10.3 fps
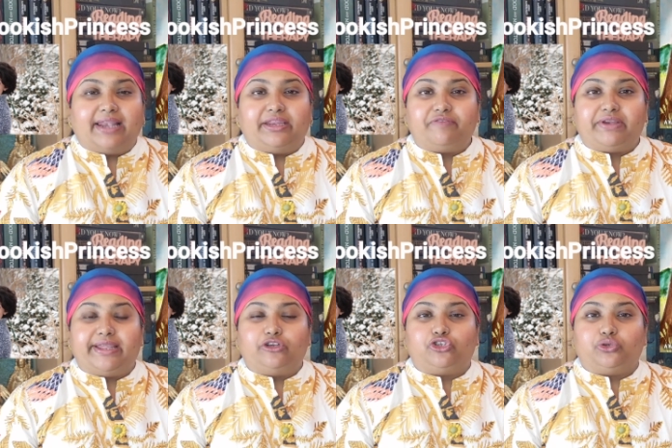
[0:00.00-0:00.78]
I'll leave a
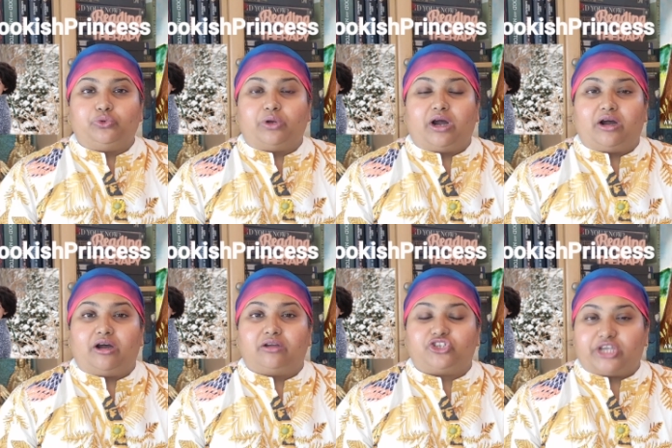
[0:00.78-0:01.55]
link to
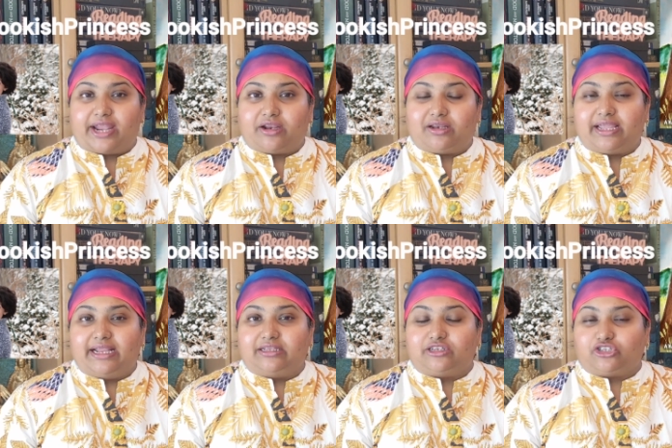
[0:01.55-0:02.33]
her channel
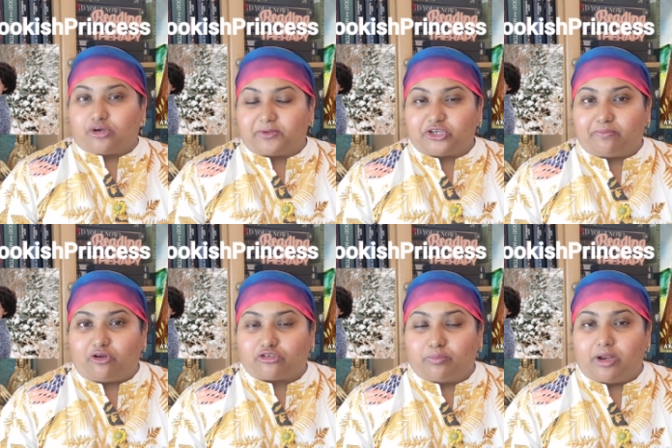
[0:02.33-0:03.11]
in the description
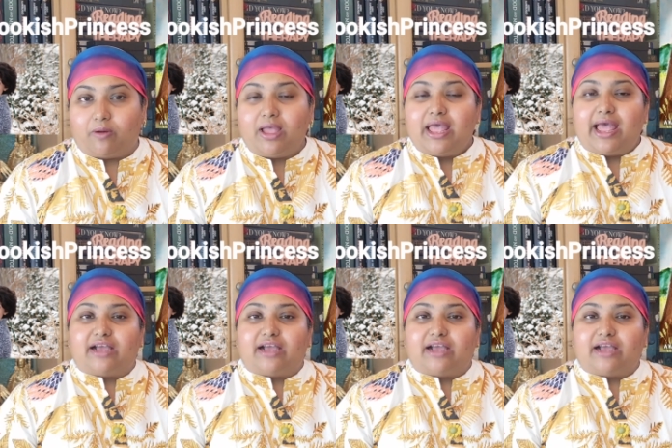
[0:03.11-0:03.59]
box below,